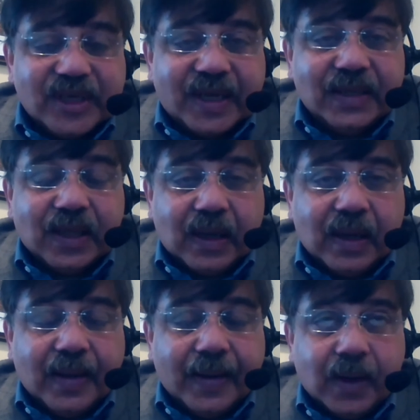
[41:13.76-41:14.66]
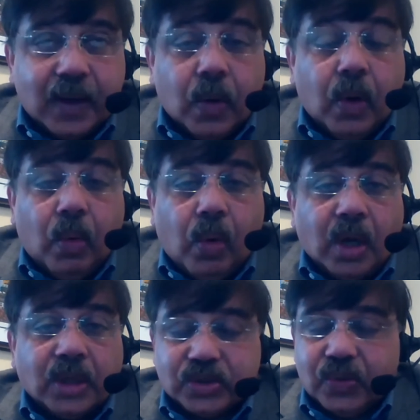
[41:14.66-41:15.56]
saying, the goal
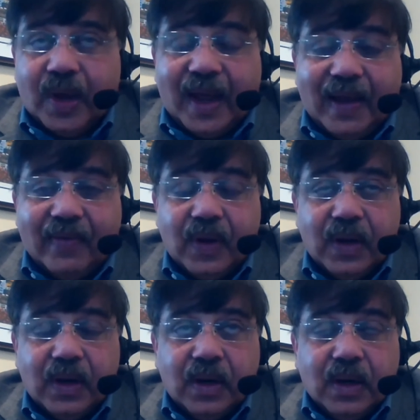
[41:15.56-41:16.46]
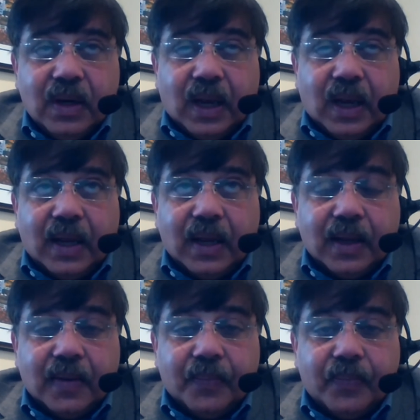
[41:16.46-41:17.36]
was to have
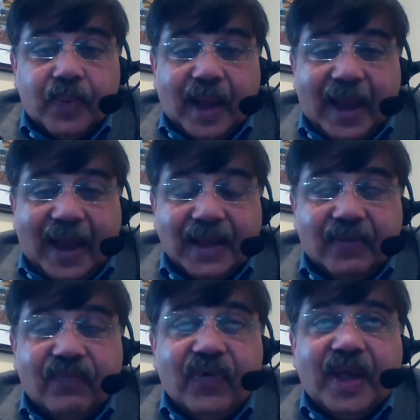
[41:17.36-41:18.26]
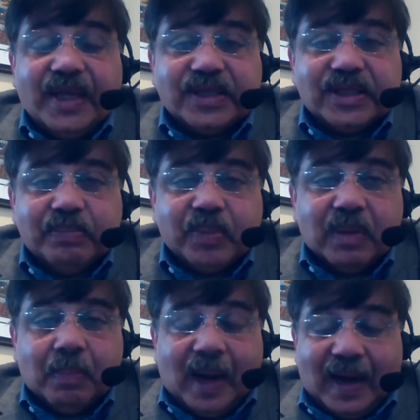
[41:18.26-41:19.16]
a very
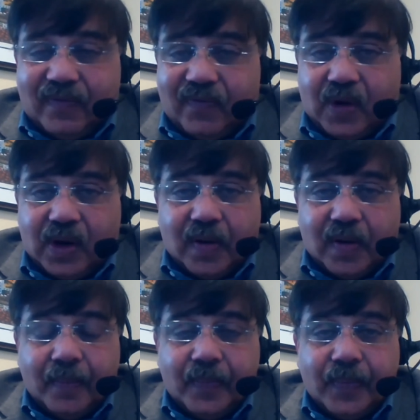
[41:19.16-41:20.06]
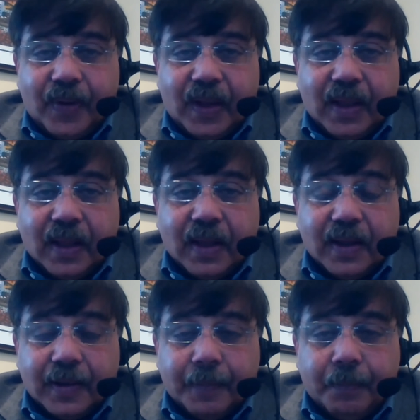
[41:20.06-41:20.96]
simple platform
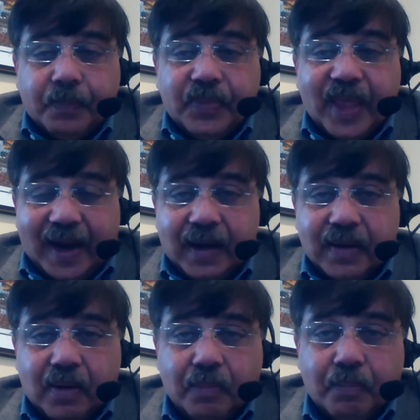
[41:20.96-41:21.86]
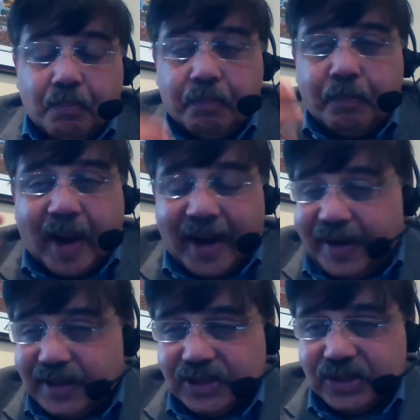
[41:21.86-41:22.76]
that
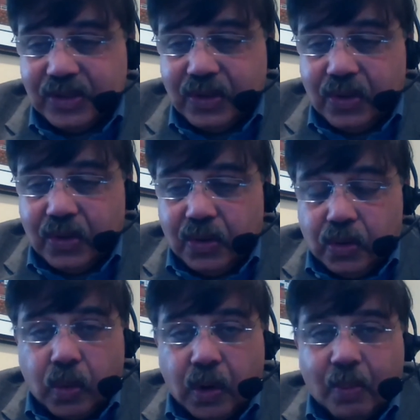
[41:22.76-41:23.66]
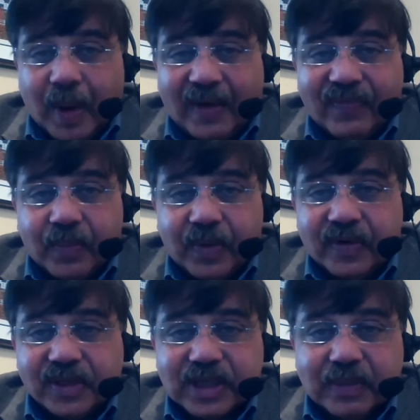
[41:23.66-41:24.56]
buyers who want to buy from
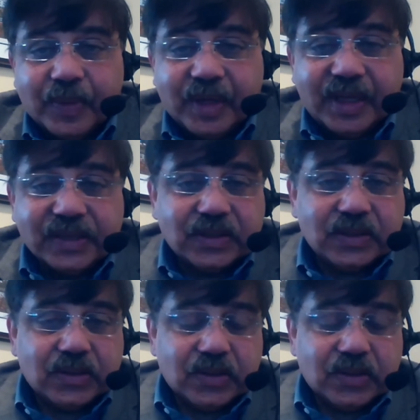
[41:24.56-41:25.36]
diverse companies,